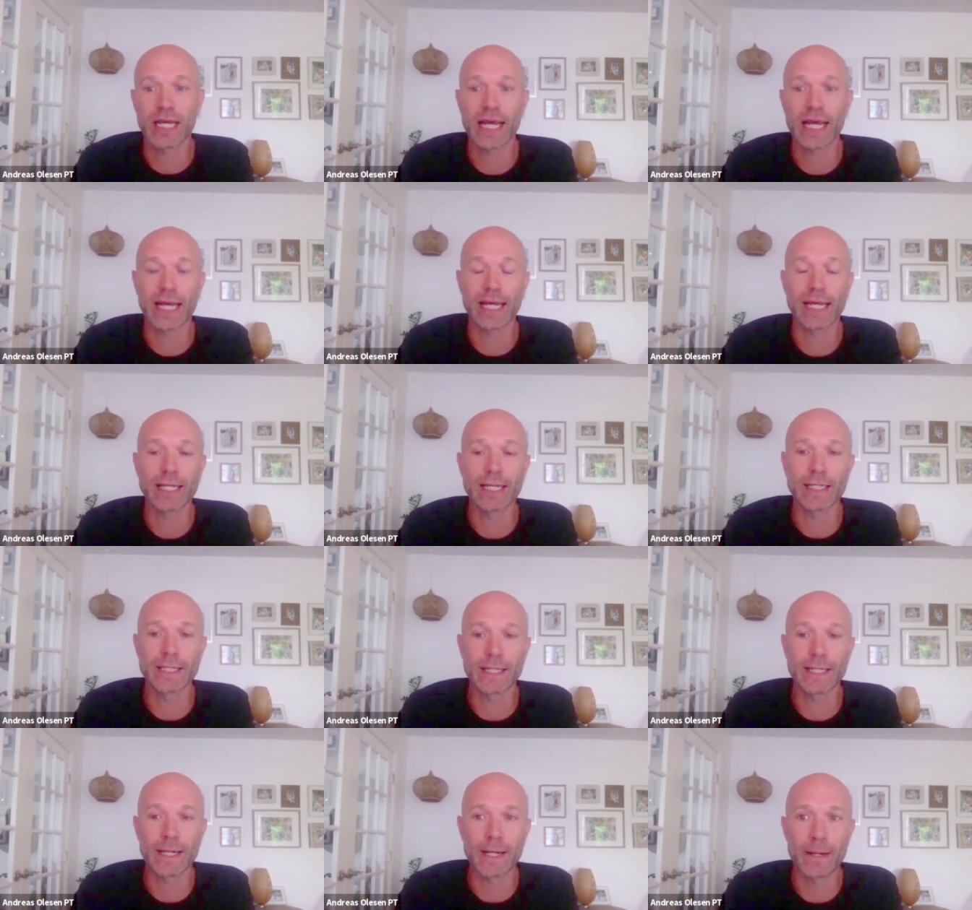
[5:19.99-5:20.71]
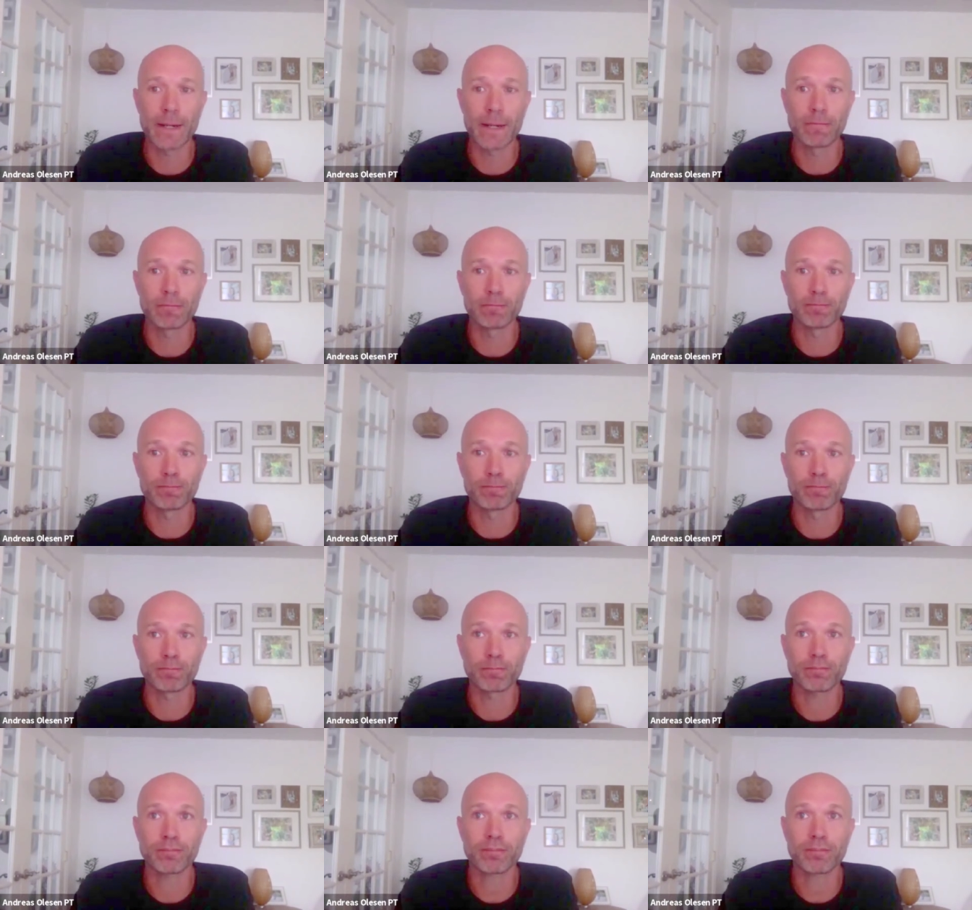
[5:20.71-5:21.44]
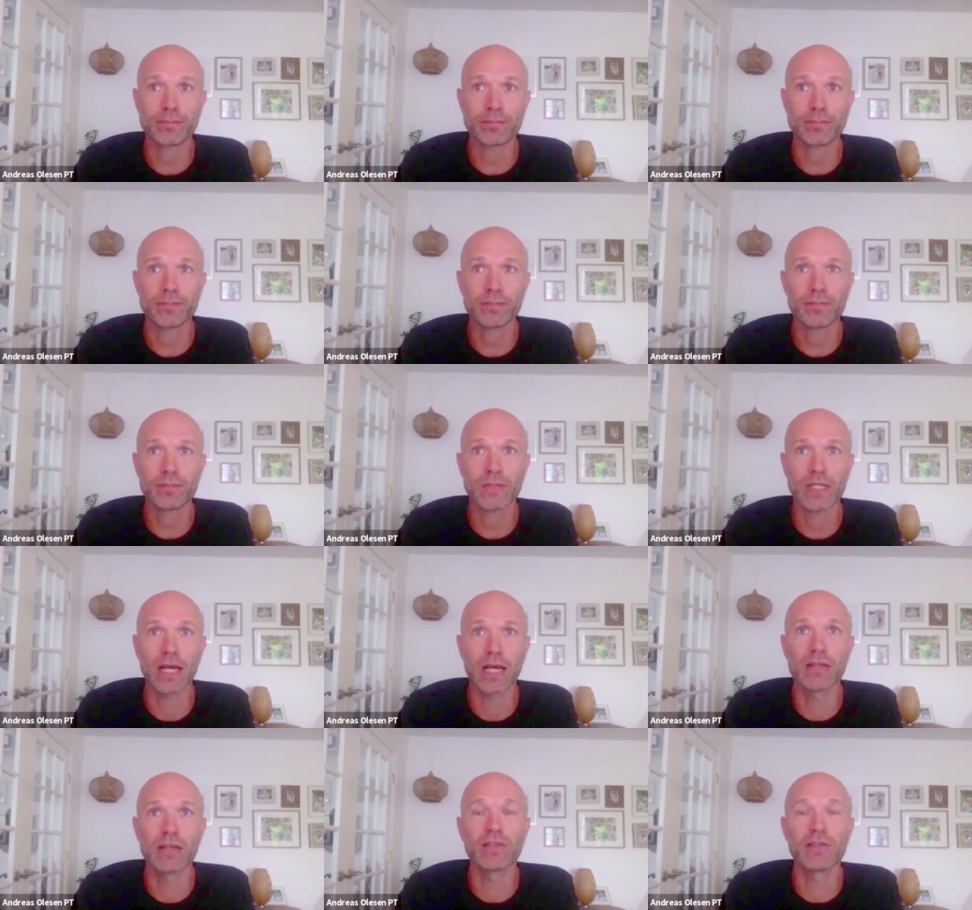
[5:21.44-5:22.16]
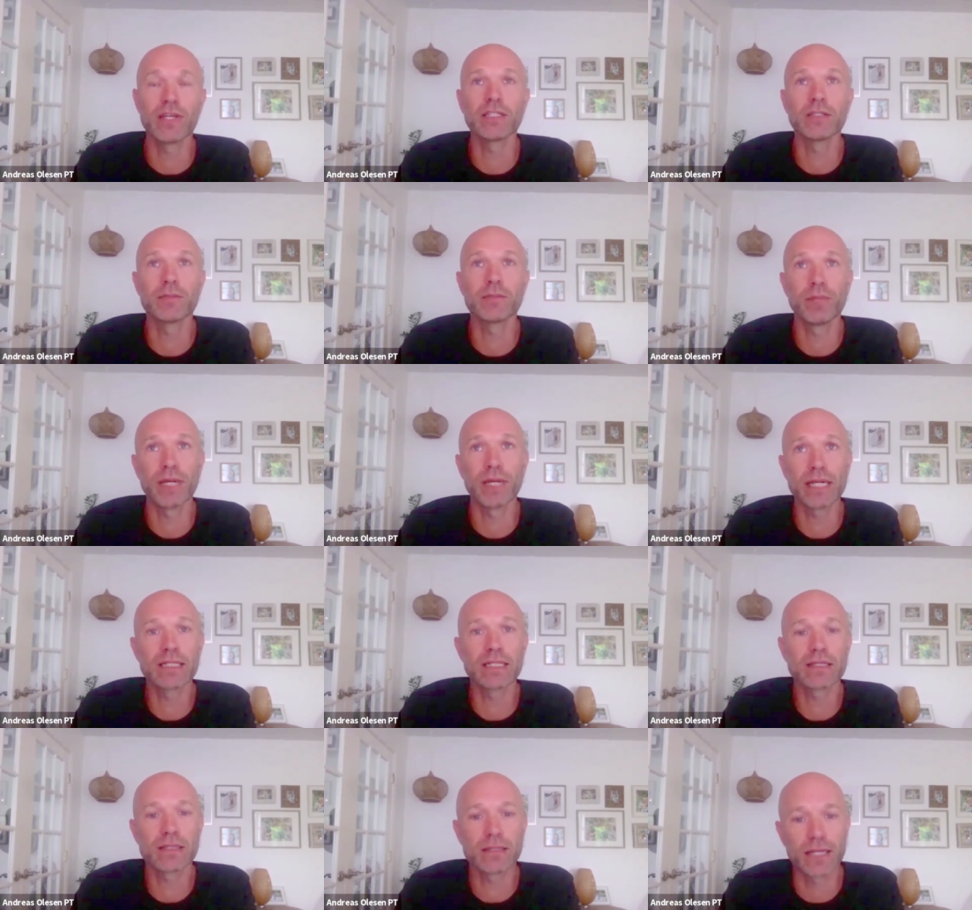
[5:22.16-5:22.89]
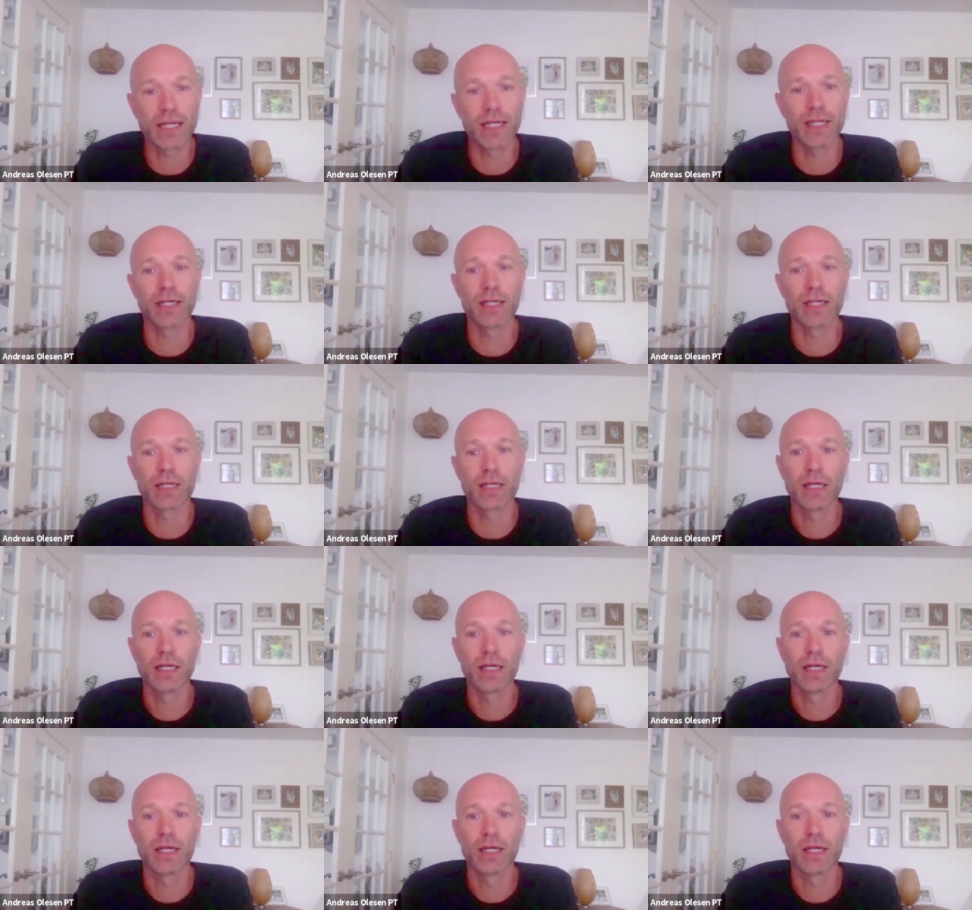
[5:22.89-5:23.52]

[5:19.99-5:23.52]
And um, I think the biggest thing